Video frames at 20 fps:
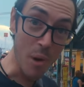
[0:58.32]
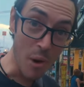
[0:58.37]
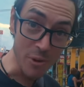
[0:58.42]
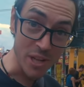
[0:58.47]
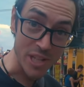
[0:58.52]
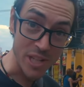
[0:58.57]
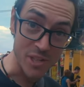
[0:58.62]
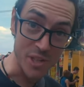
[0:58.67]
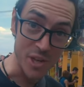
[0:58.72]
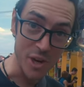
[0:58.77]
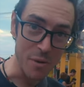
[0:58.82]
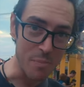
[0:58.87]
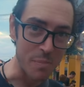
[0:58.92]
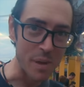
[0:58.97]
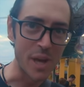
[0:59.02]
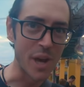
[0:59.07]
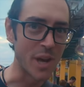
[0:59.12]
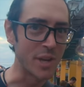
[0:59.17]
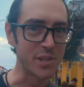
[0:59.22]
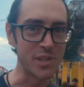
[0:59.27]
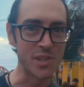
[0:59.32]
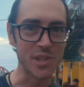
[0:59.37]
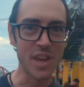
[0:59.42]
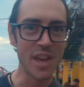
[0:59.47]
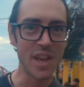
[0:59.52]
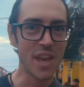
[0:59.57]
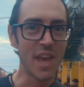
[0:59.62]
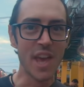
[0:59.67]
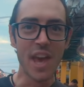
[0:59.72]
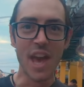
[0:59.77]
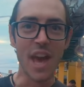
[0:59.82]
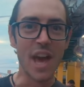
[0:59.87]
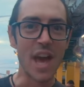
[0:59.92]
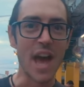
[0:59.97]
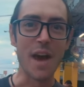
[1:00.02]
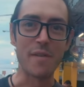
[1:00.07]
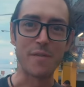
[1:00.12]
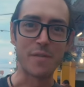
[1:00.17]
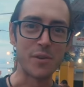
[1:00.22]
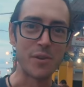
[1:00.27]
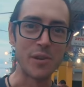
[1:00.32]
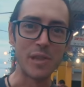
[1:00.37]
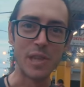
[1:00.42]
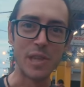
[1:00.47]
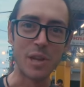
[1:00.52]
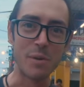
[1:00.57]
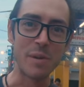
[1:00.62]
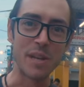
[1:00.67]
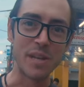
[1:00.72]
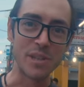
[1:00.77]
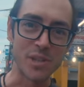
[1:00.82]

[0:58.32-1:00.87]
bonus here because after a little bit